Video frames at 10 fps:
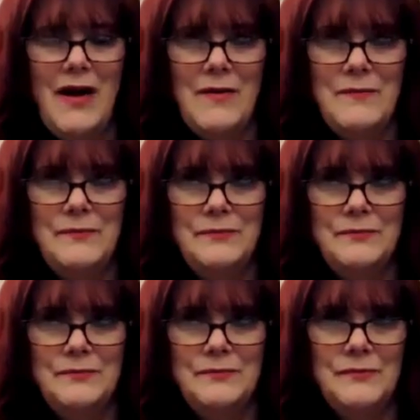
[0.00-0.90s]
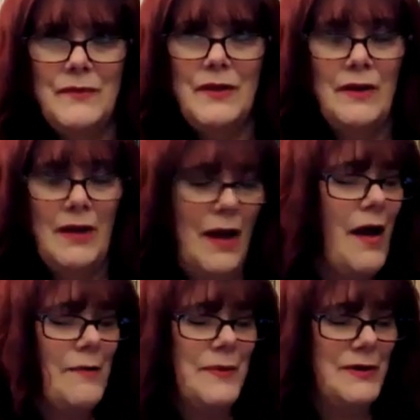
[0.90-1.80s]
Um,
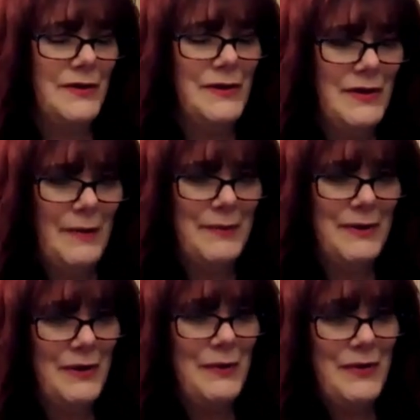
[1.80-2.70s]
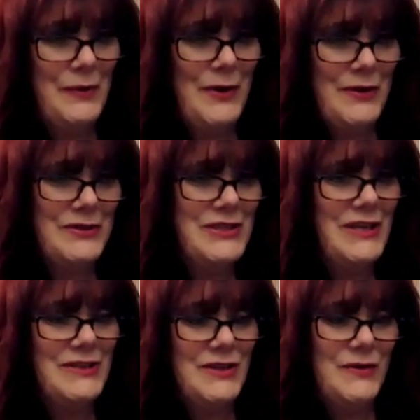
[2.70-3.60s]
I'm gonna go with what you just
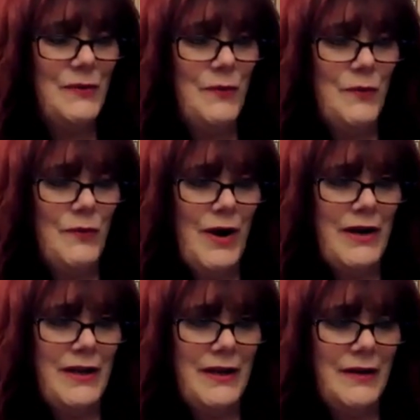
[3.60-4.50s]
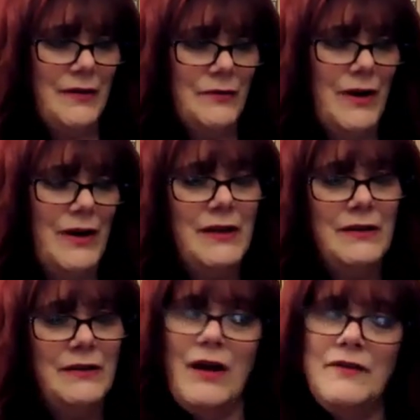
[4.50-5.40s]
said. So
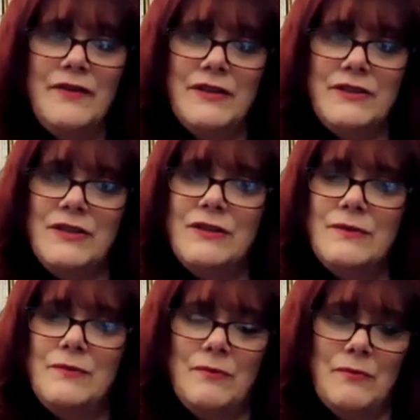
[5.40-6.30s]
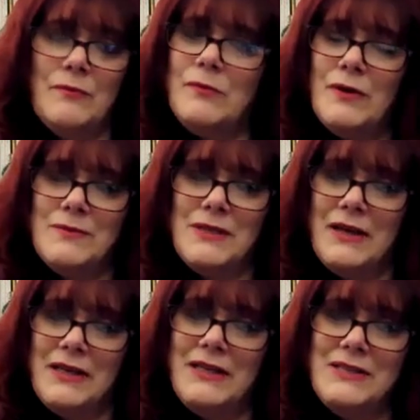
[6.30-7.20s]
writing nonfiction comes a
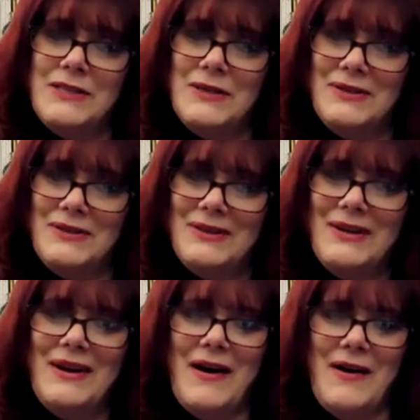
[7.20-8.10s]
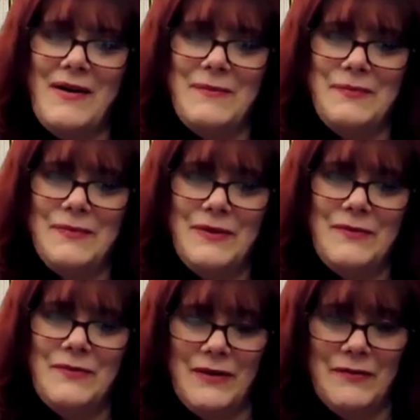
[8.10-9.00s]
lot easier
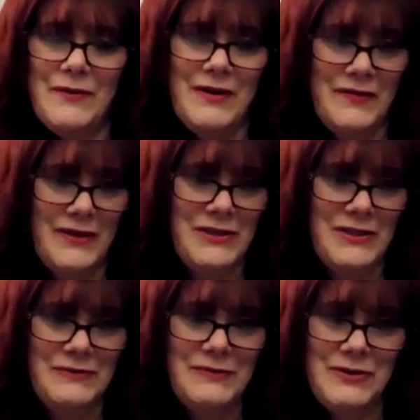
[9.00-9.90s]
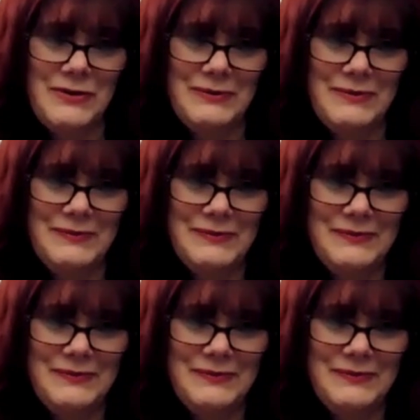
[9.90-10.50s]
than writing fiction for you.